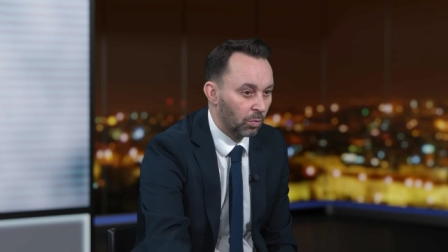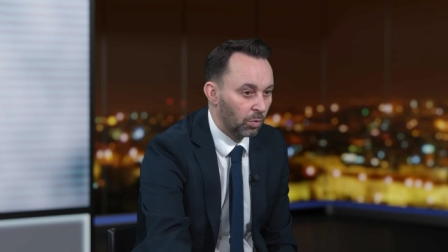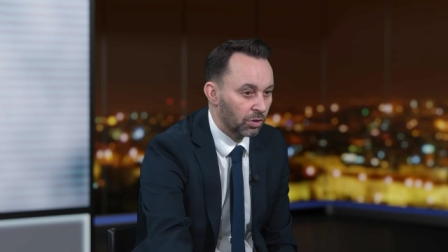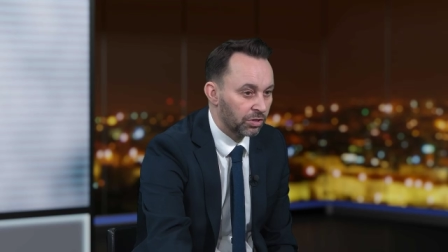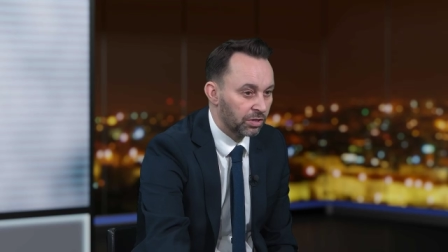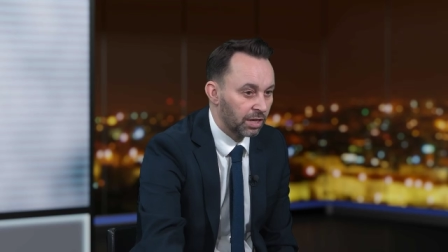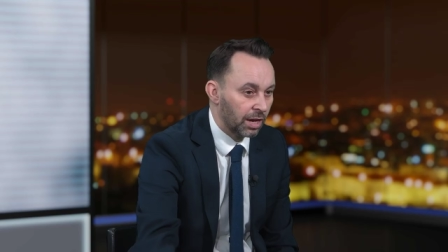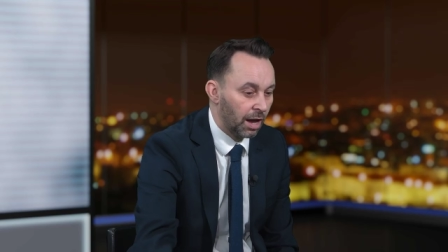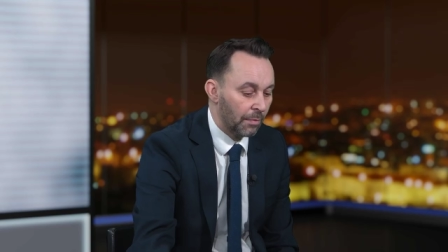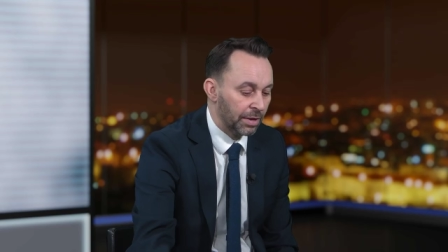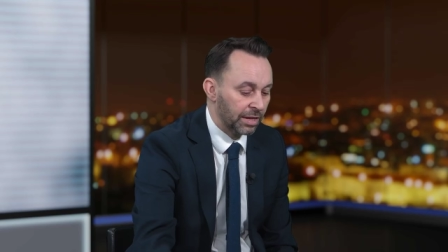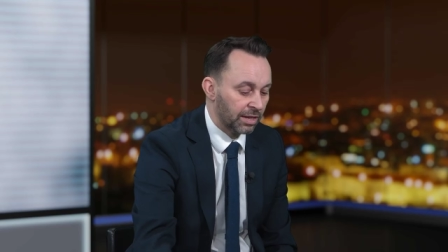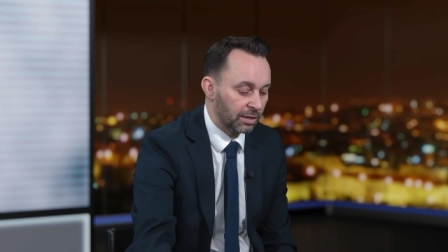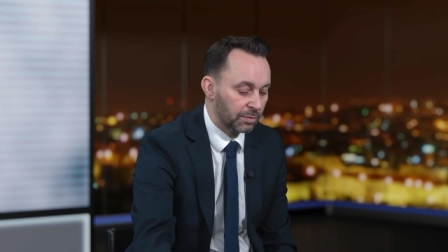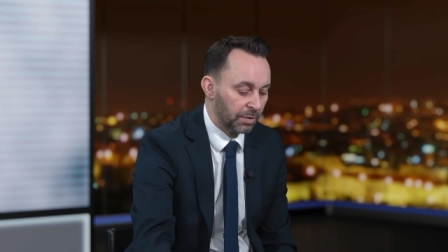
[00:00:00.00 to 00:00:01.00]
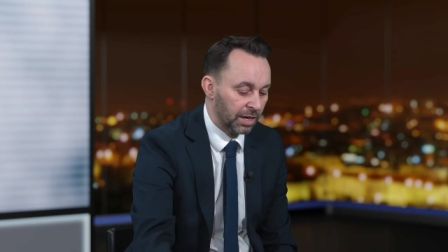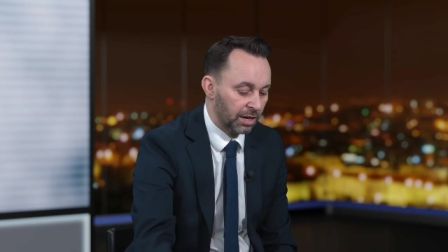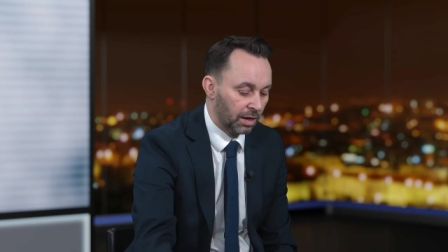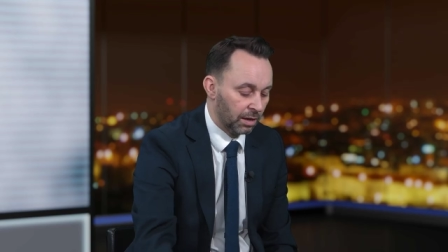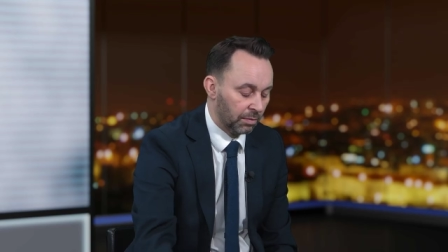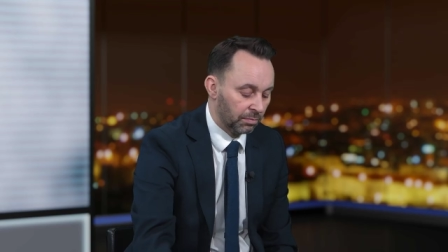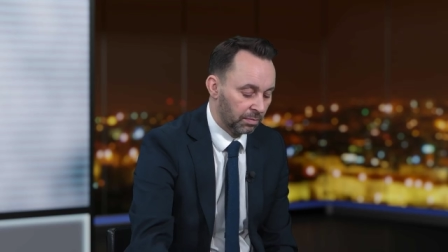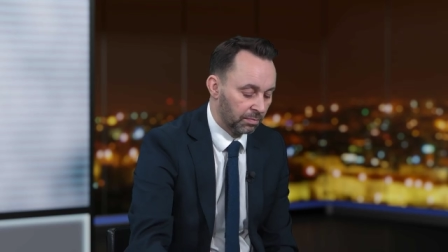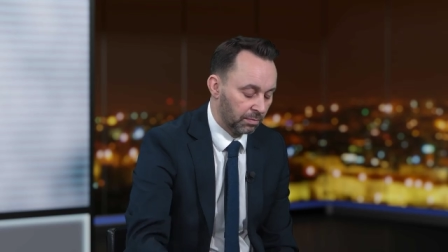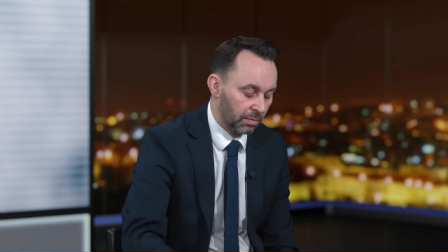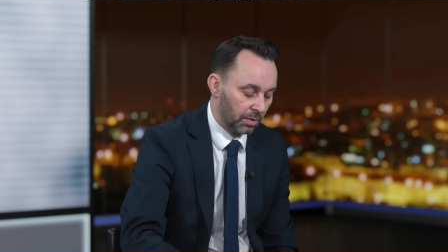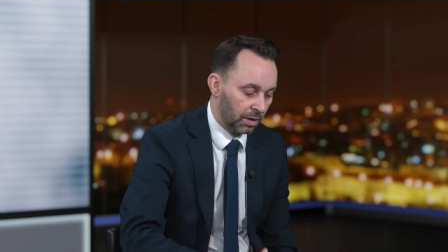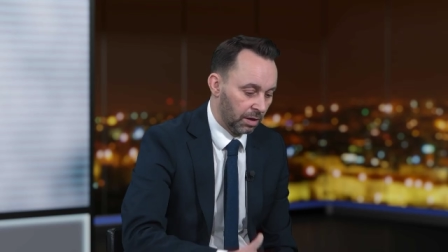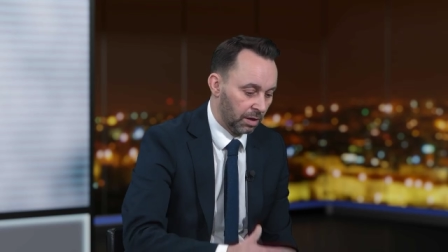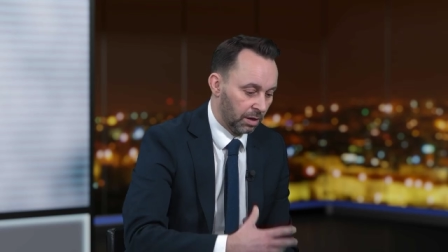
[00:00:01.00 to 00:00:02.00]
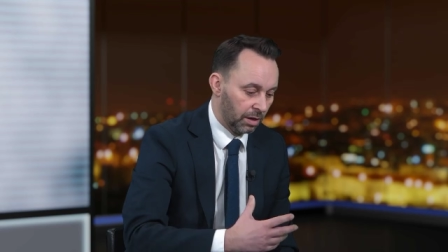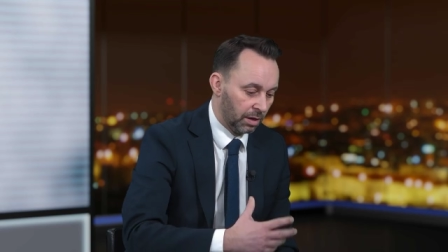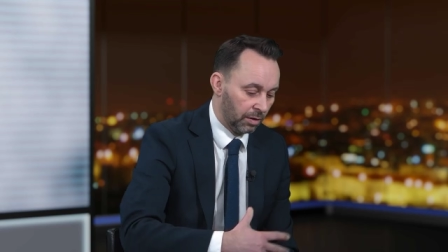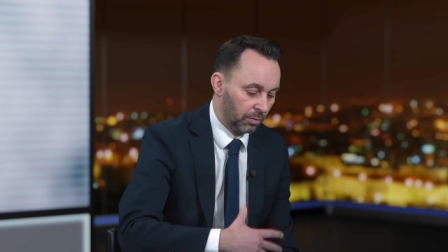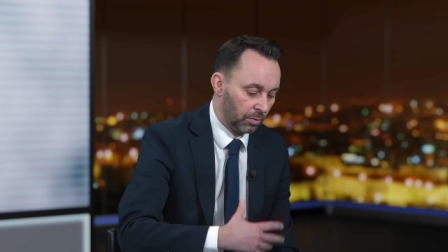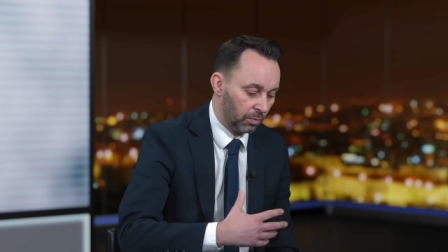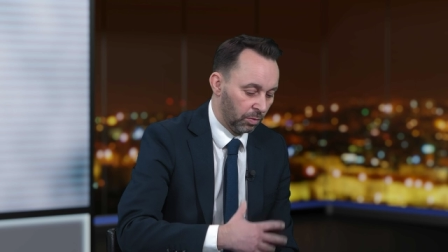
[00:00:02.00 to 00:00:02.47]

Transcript: Was the, I mean, there's been, um, uh,